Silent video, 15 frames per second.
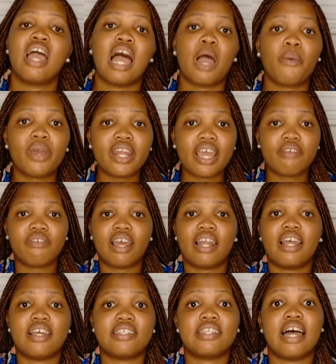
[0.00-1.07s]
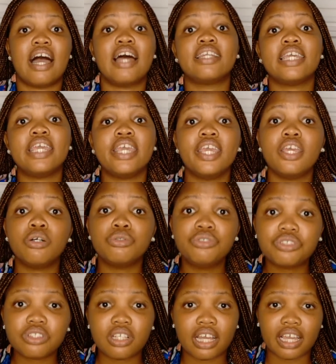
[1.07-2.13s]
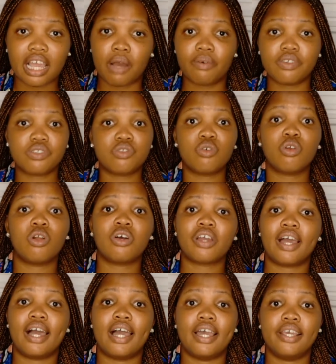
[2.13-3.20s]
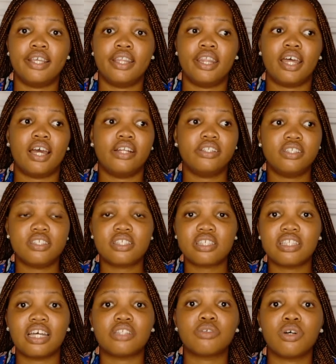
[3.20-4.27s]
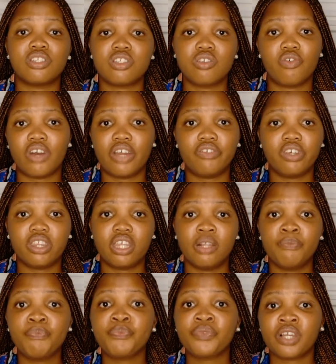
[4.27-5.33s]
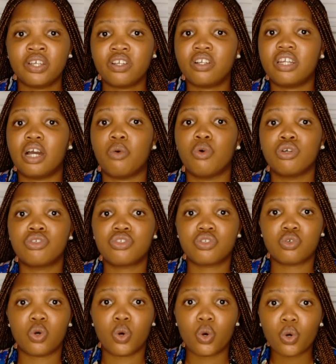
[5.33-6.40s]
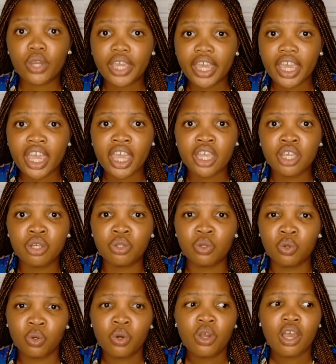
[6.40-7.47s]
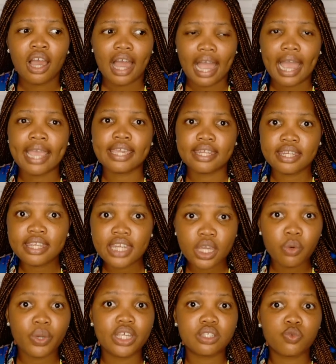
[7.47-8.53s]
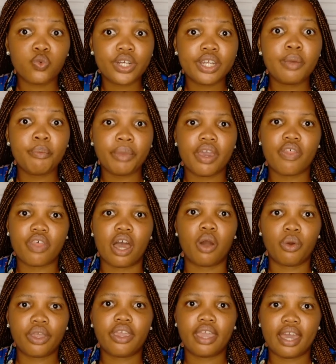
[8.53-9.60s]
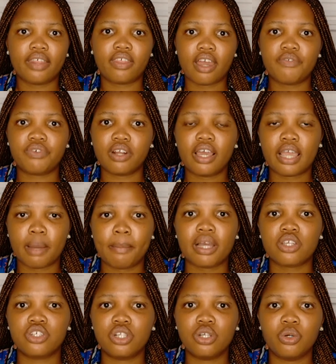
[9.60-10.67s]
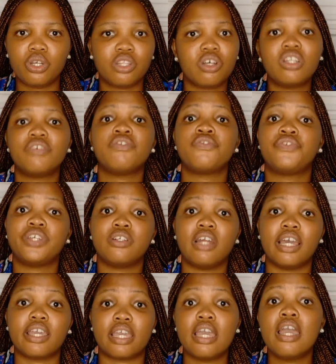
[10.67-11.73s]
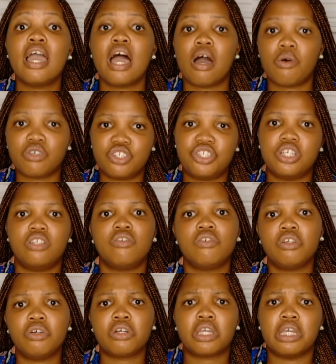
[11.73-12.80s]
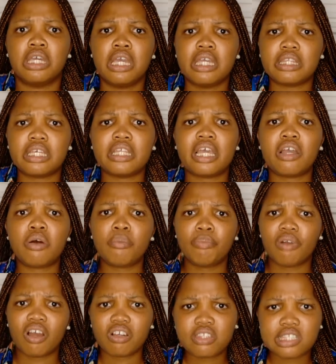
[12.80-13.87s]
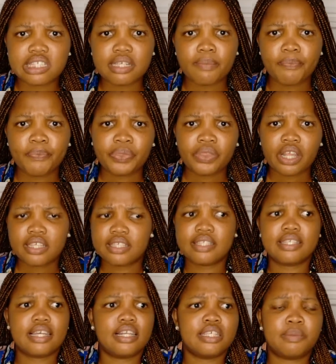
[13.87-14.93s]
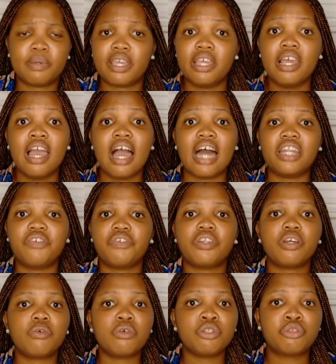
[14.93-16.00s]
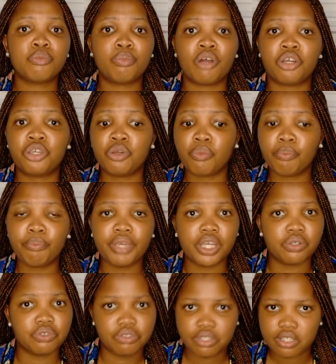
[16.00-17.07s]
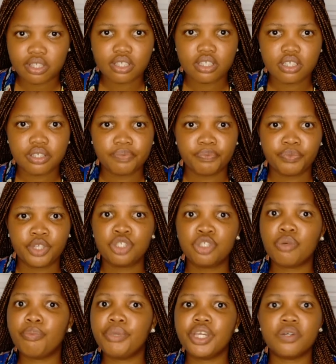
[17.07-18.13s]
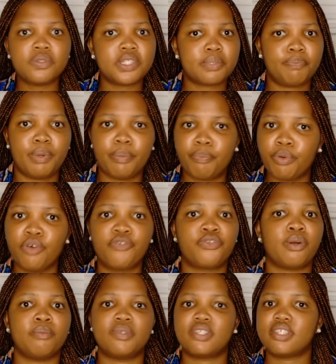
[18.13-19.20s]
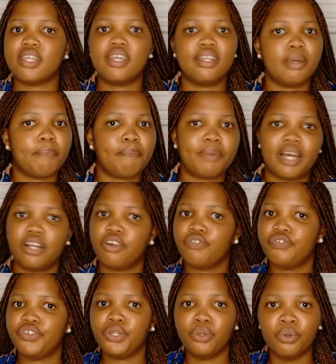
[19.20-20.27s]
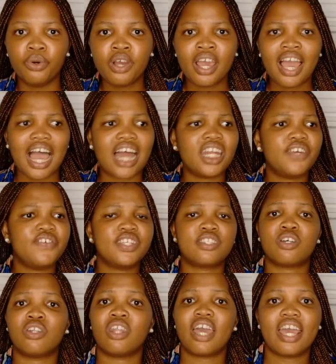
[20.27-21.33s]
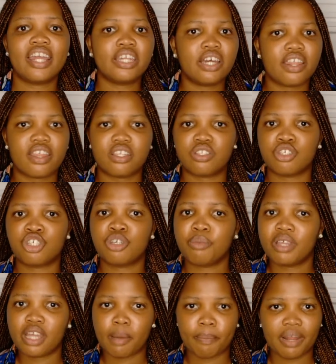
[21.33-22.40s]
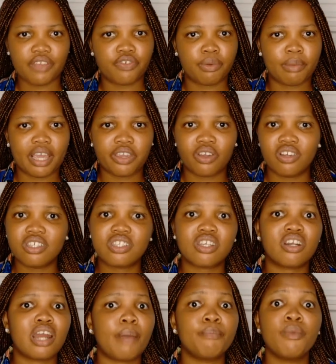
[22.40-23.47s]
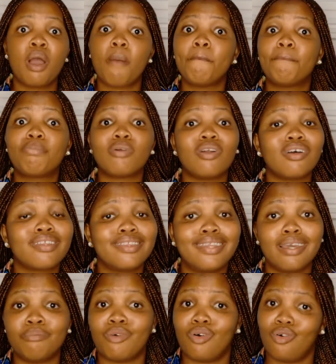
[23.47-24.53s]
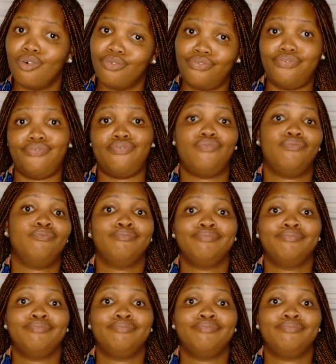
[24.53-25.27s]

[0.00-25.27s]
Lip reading: And when I realized that I'd healed, like I was no longer in that distance, I'd gotten over everything, one that was okay, you know, I knew it within me that okay, I feel like I'm actually okay. Not even feel like I was genuinely okay. Then I unblocked, sincerely speaking. And if you don't want to block, you mute. You mute people from seeing a part of you. And if it's on any other social media platform like your Instagram, block them off.